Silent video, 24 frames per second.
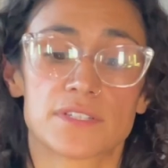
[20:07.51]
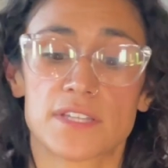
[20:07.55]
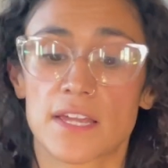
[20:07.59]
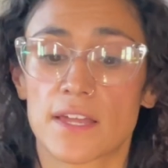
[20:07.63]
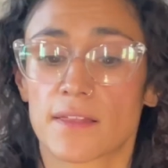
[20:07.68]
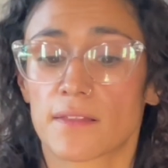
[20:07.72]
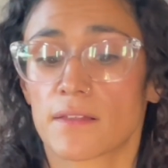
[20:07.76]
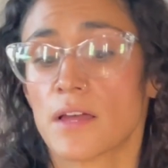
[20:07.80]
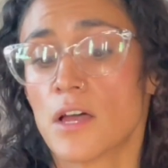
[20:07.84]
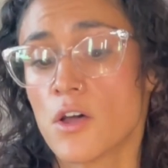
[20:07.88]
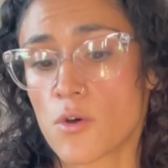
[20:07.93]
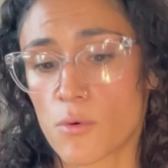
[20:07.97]

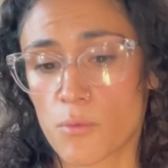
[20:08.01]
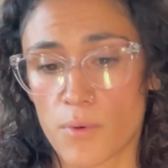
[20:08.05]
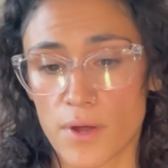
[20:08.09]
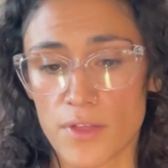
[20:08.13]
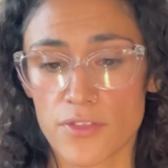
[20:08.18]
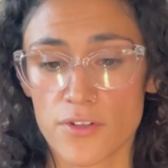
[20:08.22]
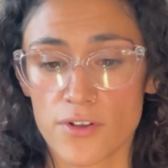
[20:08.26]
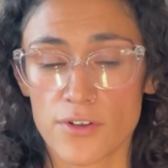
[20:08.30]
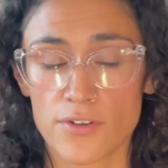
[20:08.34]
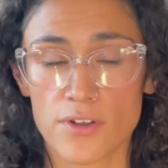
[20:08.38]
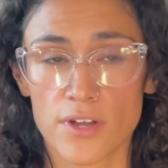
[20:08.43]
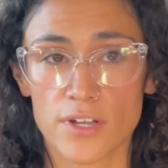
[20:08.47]
Hey,
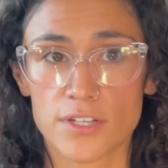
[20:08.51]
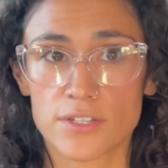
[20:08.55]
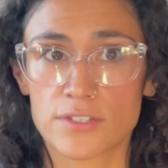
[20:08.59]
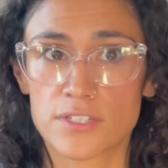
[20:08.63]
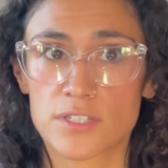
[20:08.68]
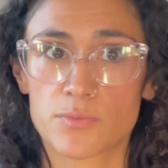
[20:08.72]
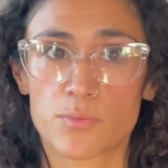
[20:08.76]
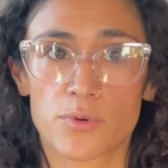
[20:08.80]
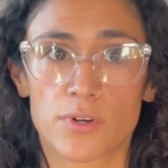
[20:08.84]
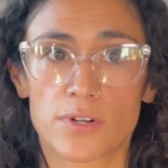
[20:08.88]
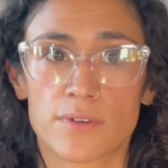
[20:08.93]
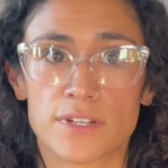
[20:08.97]
whether or not you
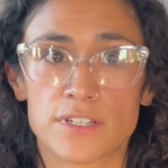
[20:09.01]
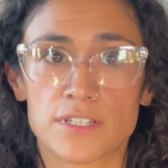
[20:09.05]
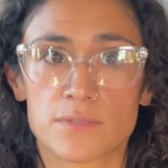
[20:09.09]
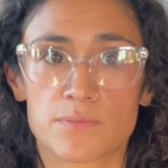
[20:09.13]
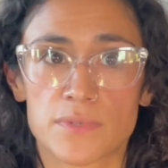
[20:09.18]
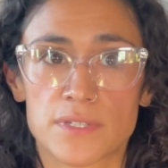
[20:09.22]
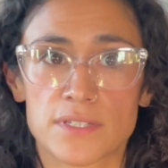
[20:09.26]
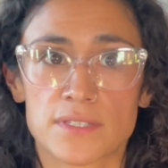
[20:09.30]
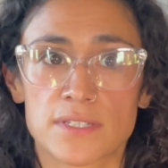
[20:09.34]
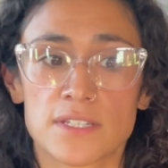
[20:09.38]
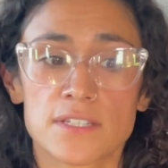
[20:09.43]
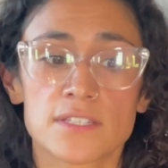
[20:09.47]
support Ray's
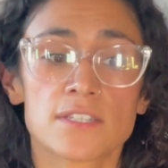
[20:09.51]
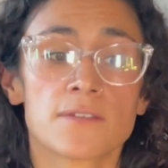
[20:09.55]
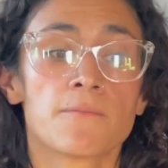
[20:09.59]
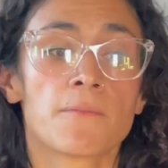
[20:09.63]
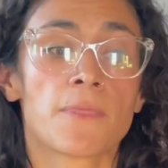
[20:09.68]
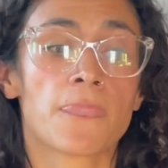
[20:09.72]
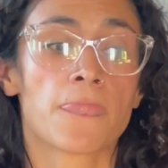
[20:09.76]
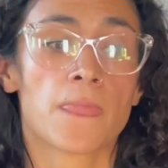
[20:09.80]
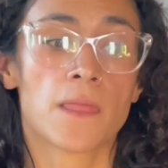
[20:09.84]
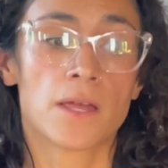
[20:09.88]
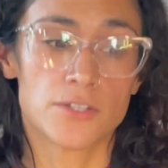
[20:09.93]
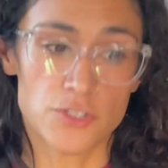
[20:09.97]
business,
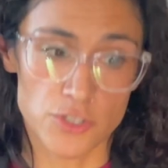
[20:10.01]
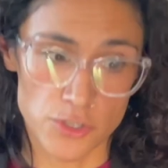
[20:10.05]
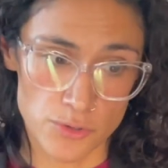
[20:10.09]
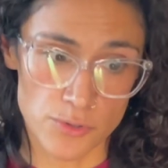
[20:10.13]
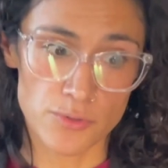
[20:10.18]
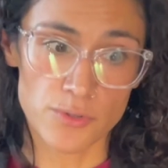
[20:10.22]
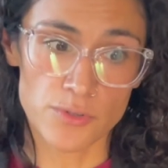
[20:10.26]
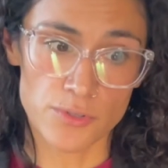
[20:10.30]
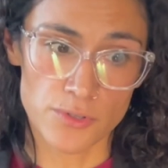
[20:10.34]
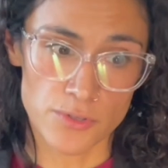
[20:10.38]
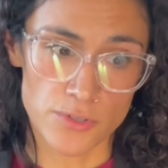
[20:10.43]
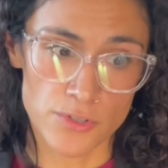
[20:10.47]
do
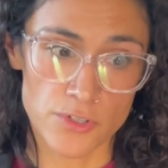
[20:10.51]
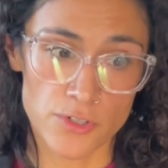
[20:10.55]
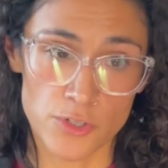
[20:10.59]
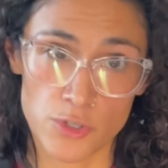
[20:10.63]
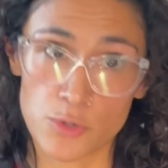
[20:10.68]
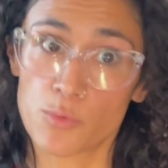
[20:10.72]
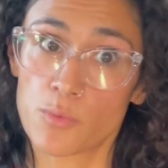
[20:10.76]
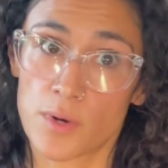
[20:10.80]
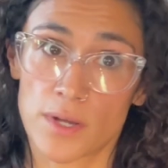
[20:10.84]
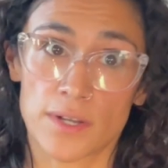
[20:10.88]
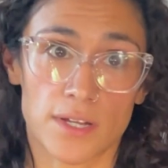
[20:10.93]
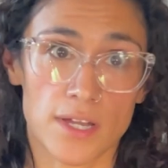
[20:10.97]
you
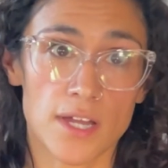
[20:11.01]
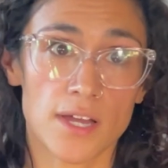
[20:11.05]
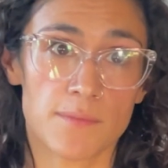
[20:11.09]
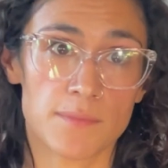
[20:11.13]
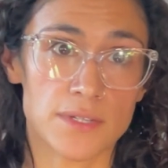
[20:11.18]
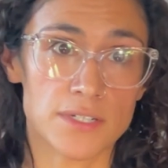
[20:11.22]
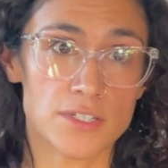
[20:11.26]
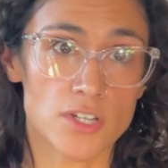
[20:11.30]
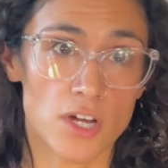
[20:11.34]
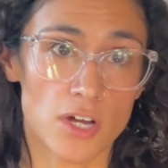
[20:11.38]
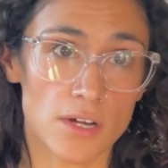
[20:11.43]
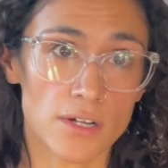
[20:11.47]
want to come
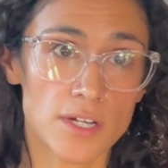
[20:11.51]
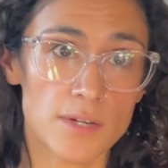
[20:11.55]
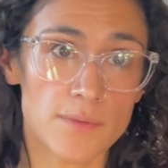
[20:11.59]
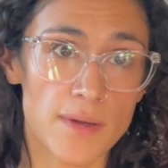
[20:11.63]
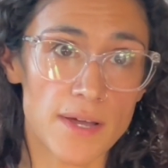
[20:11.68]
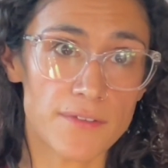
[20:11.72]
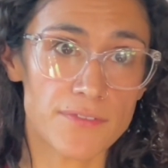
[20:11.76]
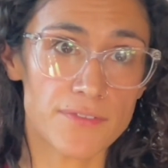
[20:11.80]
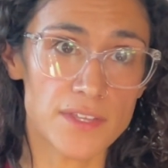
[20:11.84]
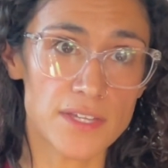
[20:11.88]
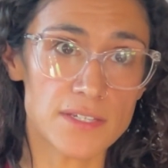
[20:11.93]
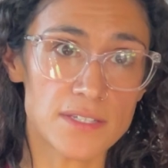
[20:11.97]
and talk
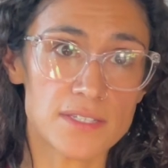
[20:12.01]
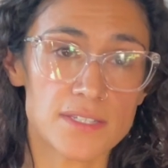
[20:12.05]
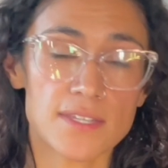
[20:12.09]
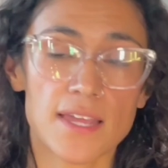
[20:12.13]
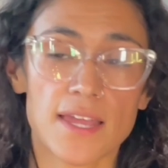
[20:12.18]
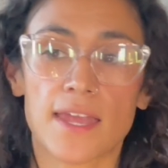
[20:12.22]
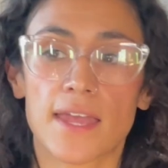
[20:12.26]
about this?